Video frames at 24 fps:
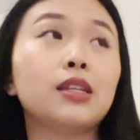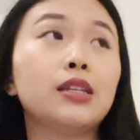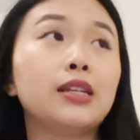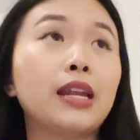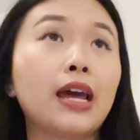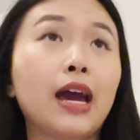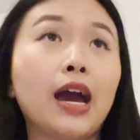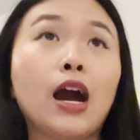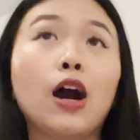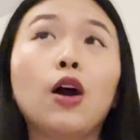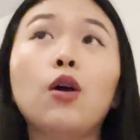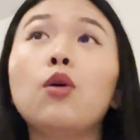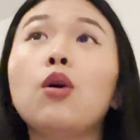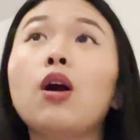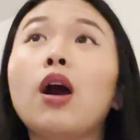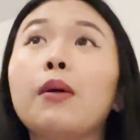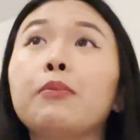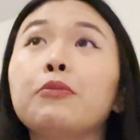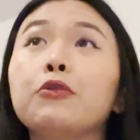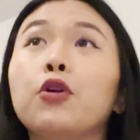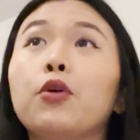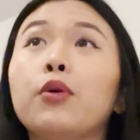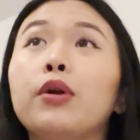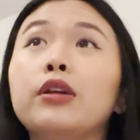Now
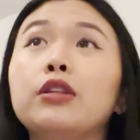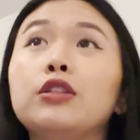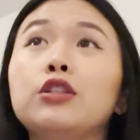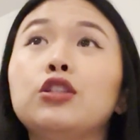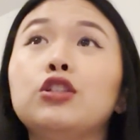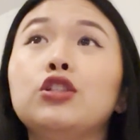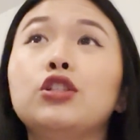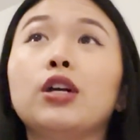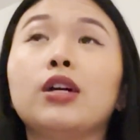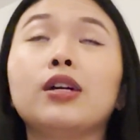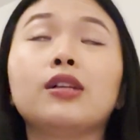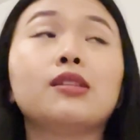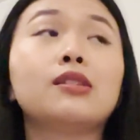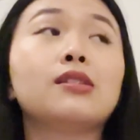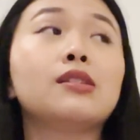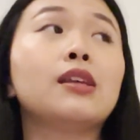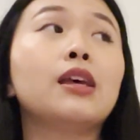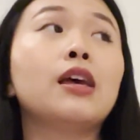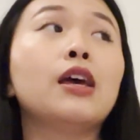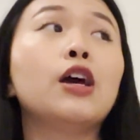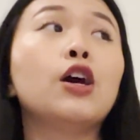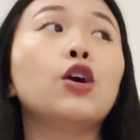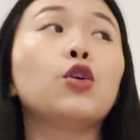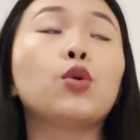I'm going to just
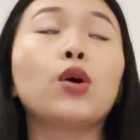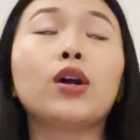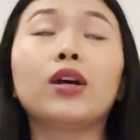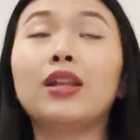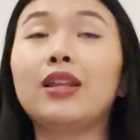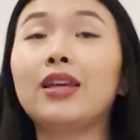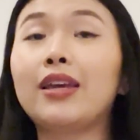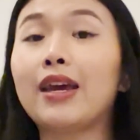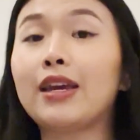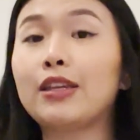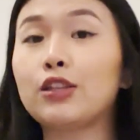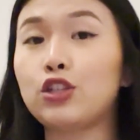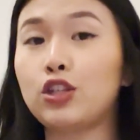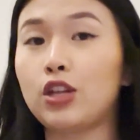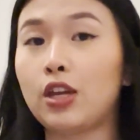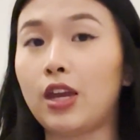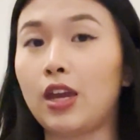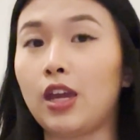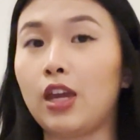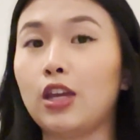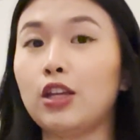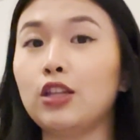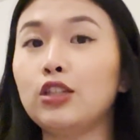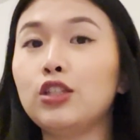quickly get
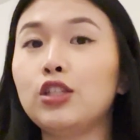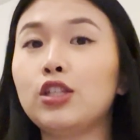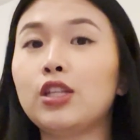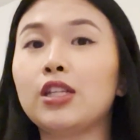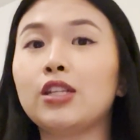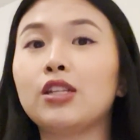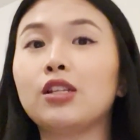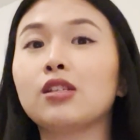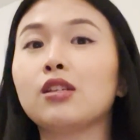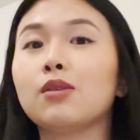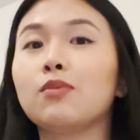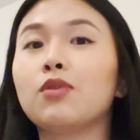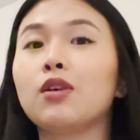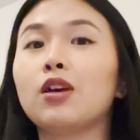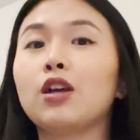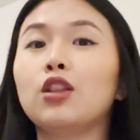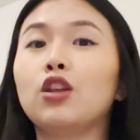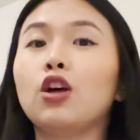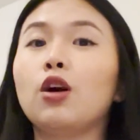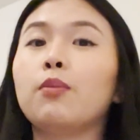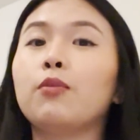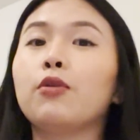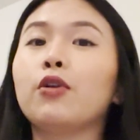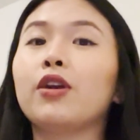changed into something a
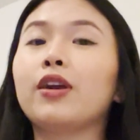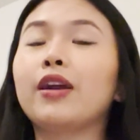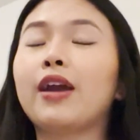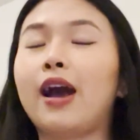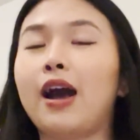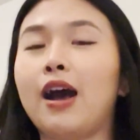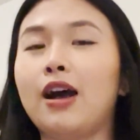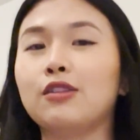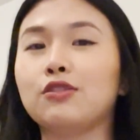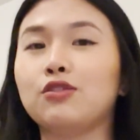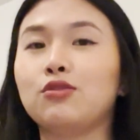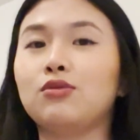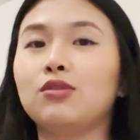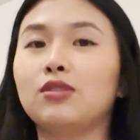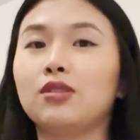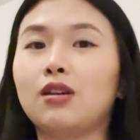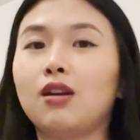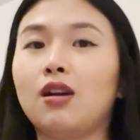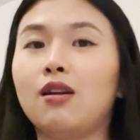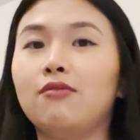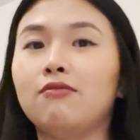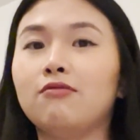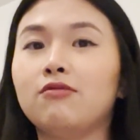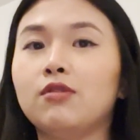lot more casual and
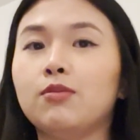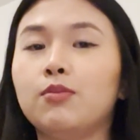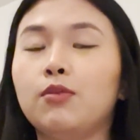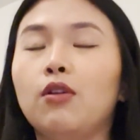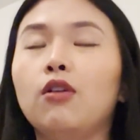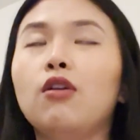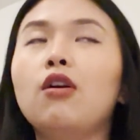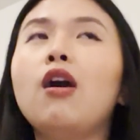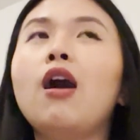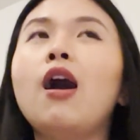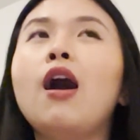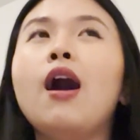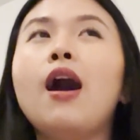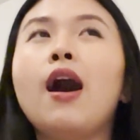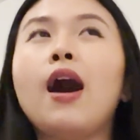comfortable.